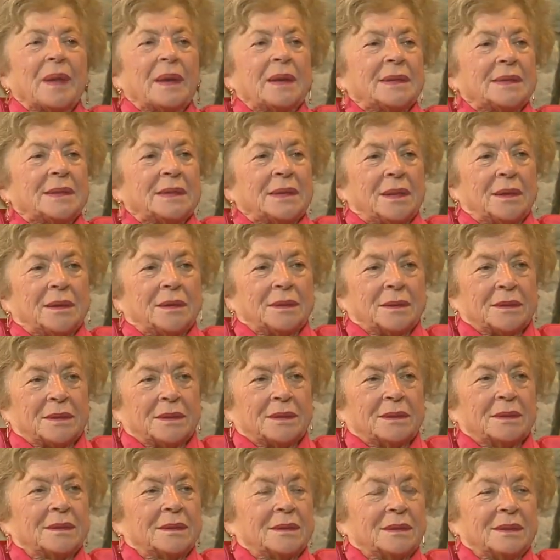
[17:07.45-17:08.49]
So
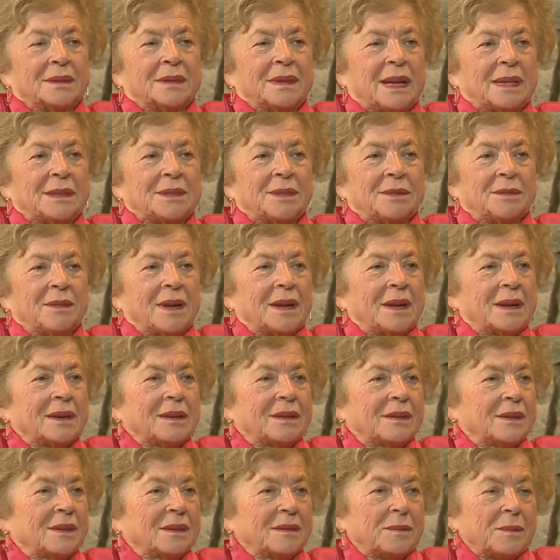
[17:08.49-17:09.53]
that's why
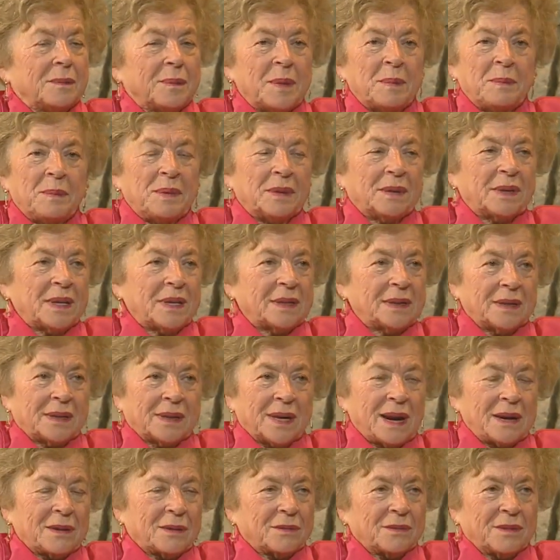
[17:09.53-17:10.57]
people didn't
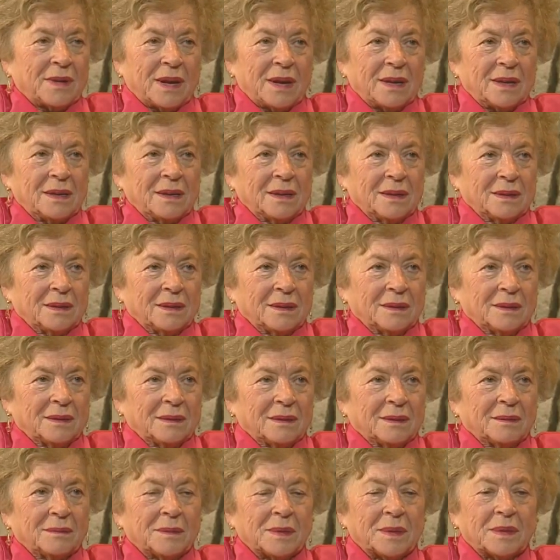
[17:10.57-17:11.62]
run away,
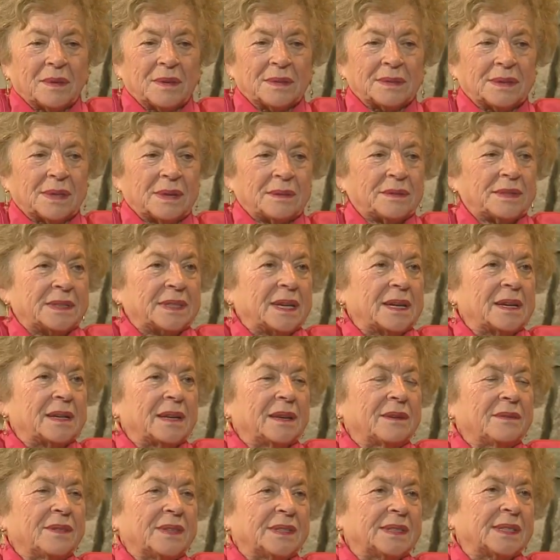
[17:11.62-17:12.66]
because I was
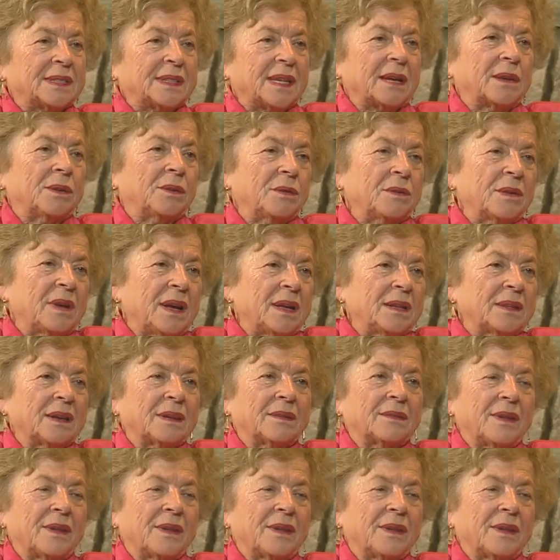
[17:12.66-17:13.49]
thinking we stick together.